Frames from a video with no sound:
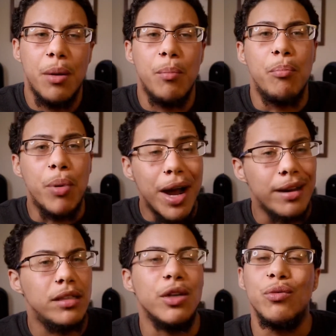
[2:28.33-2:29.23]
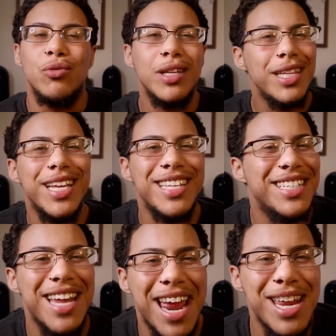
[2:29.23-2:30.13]
But there really
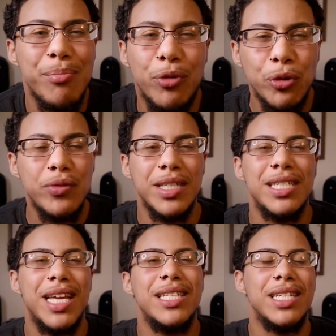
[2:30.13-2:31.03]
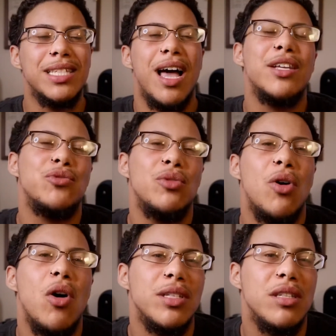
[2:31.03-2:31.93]
isn't any proof to say testosterone
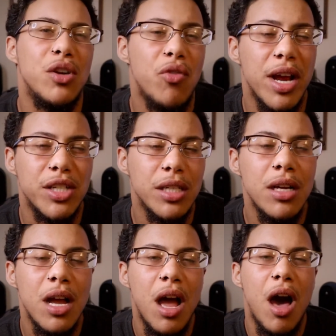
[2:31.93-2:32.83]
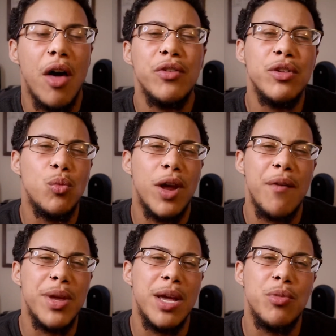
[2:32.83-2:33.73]
causes aggression other than what I've
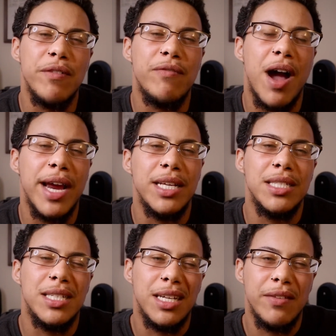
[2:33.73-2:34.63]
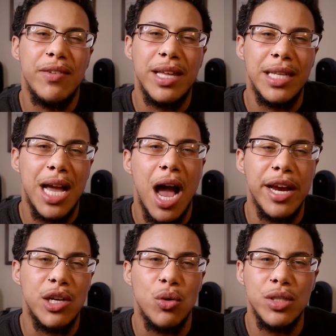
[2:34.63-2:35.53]
been able to find in significantly high
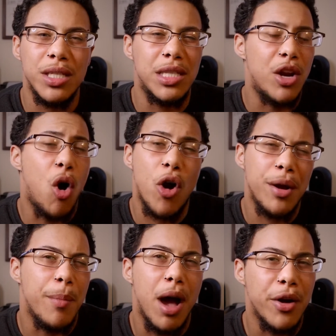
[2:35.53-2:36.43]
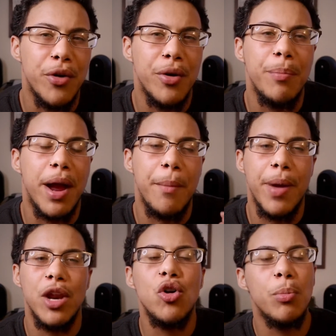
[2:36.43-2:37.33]
doses that aren't monitored by a
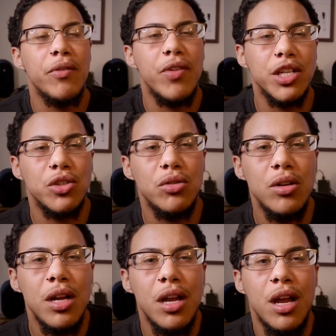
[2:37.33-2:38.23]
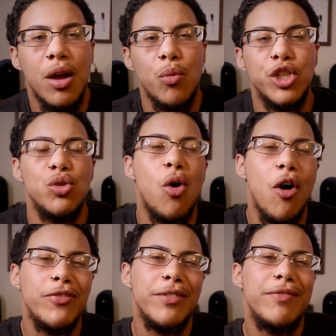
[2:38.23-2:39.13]
medical professional which you
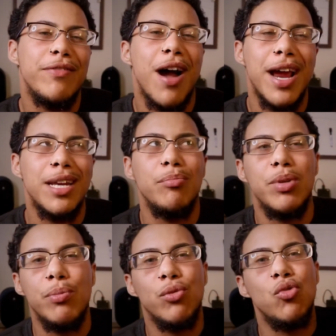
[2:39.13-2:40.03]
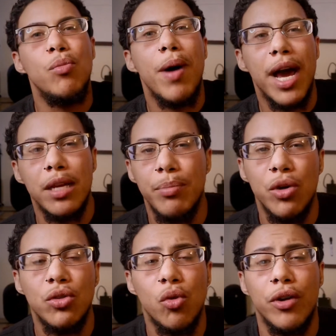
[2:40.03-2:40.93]
often find in people who
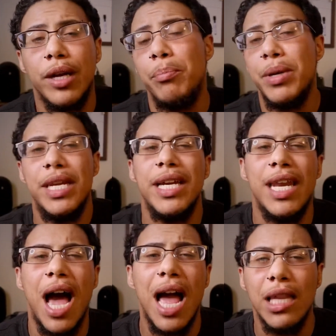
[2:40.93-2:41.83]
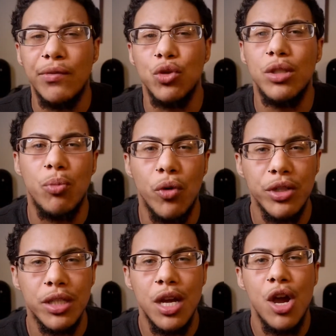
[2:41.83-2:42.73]
bodybuild or are competing in high level
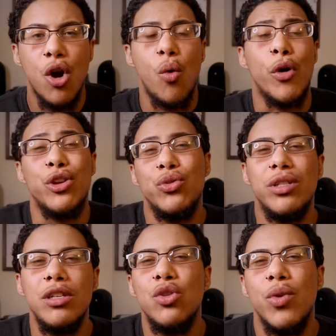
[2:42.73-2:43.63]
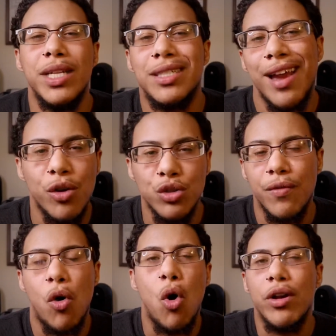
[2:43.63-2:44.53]
sports who are usually doing cycles
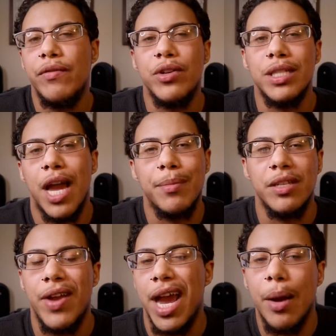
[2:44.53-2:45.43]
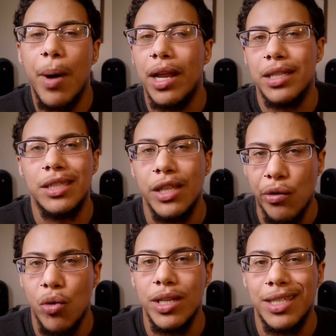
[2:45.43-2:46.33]
of all different types of anabolic
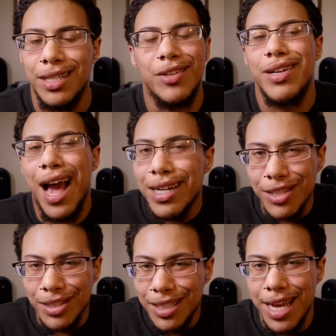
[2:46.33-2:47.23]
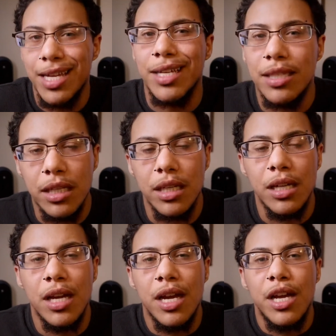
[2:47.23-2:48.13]
steroids. They're not just taking T.
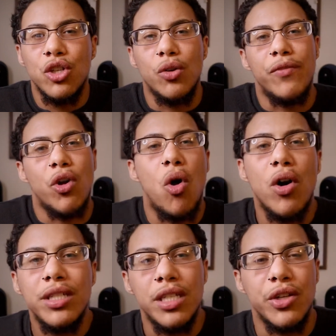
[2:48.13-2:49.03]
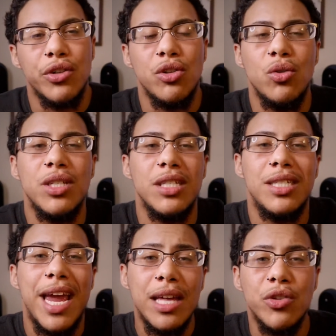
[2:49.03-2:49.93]
So if you're on dose doses
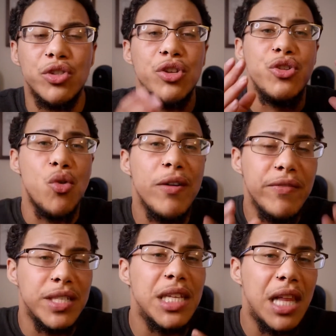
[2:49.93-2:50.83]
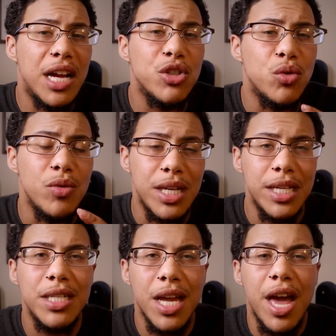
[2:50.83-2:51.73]
tailored to your physiological
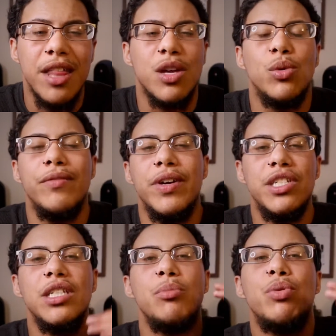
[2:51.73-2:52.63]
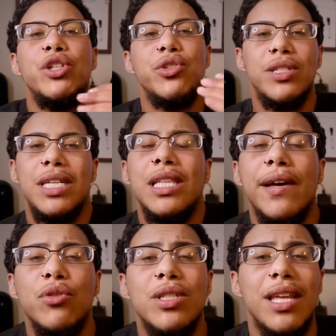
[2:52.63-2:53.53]
needs, that will eventually put your T
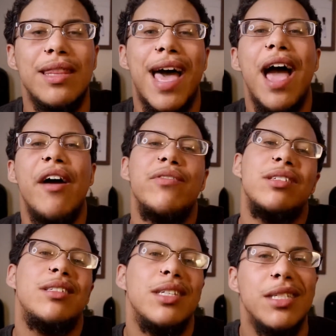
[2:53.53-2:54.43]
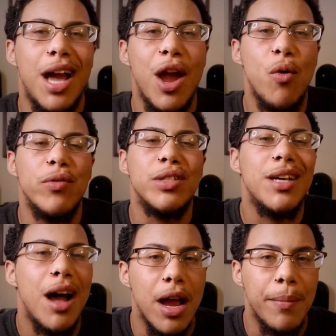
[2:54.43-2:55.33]
levels to that of a cis guy over
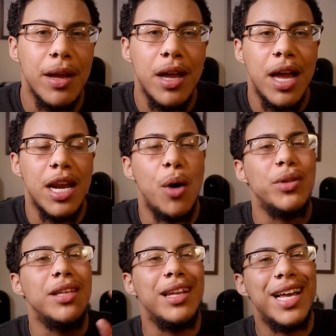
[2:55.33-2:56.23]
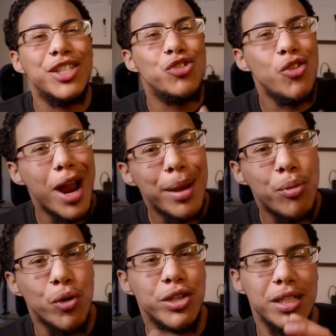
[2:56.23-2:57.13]
time. Now with the less crying
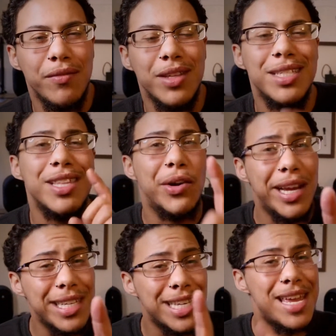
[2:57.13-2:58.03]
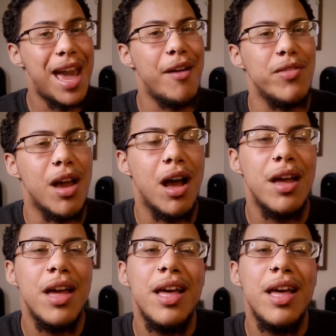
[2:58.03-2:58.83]
portion of this, there is a caveat.